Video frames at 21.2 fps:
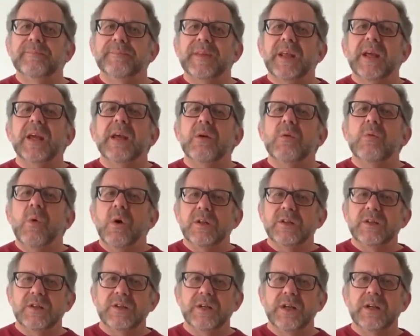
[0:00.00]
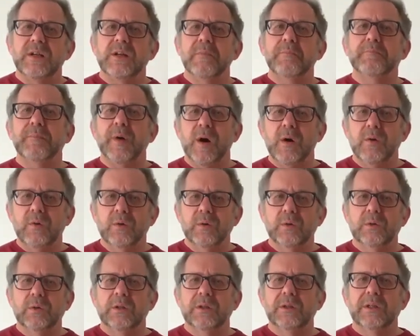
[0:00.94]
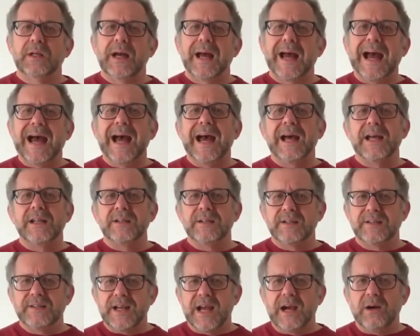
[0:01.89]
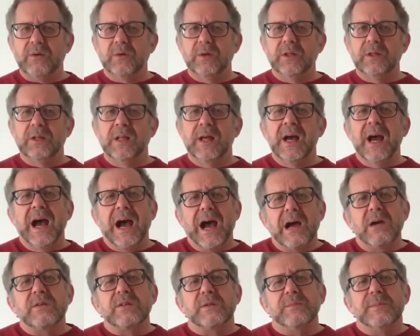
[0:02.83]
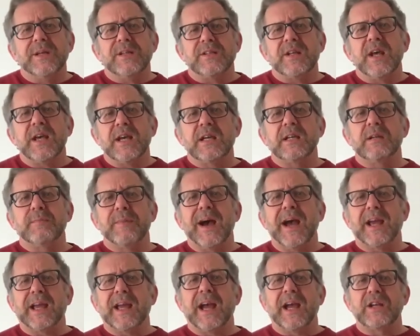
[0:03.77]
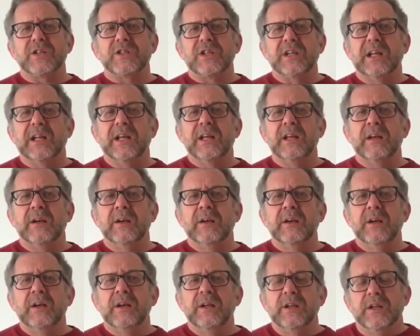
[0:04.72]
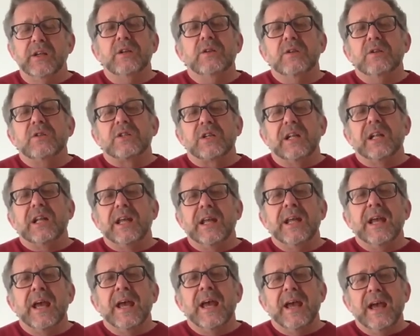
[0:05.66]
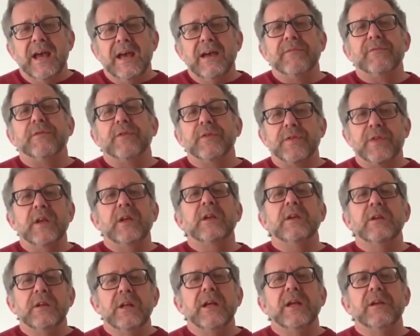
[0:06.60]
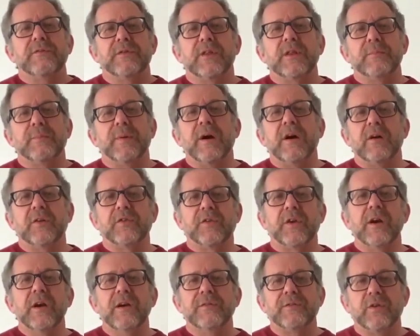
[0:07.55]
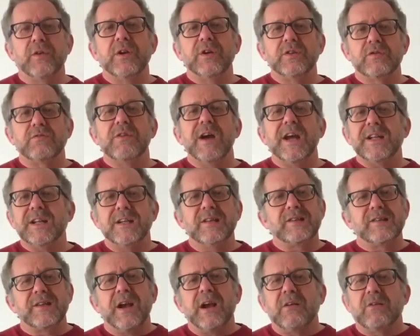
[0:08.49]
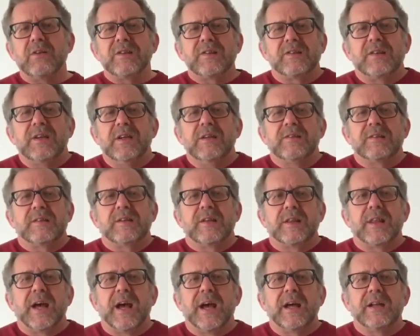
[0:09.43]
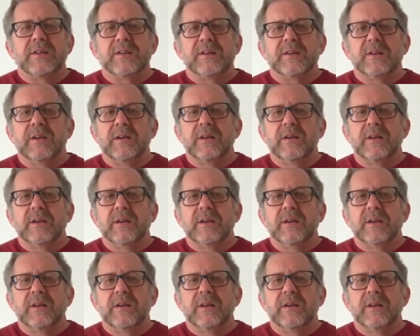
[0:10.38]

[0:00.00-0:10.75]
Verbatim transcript: He wanted a bowl and a towel. I was a bit taken aback actually. Usually, everything you need for the Passover is ready. Sarah sees to that.